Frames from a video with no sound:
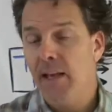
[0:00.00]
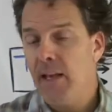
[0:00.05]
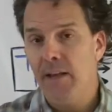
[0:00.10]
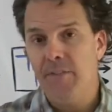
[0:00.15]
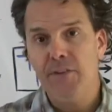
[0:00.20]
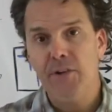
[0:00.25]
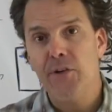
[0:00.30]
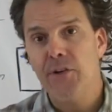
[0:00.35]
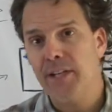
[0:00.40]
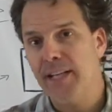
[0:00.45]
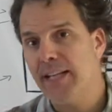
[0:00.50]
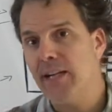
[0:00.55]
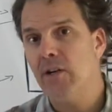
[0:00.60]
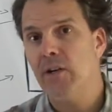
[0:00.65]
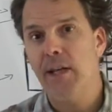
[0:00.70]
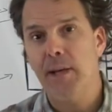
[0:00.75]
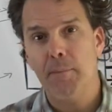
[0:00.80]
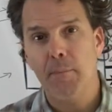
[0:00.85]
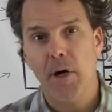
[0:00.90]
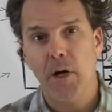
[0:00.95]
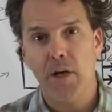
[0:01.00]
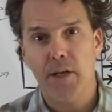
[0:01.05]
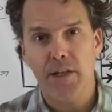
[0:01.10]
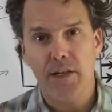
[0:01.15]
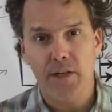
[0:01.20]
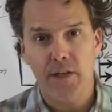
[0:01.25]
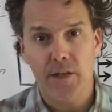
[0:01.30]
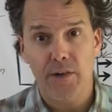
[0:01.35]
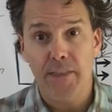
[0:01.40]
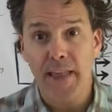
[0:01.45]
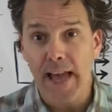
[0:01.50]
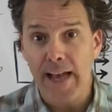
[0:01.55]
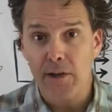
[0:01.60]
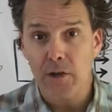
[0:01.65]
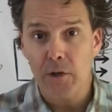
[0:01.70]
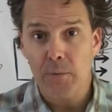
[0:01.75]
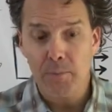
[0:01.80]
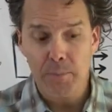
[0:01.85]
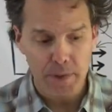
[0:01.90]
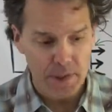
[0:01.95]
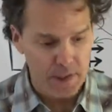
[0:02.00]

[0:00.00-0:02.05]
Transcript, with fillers: If you're an internet marketer, that could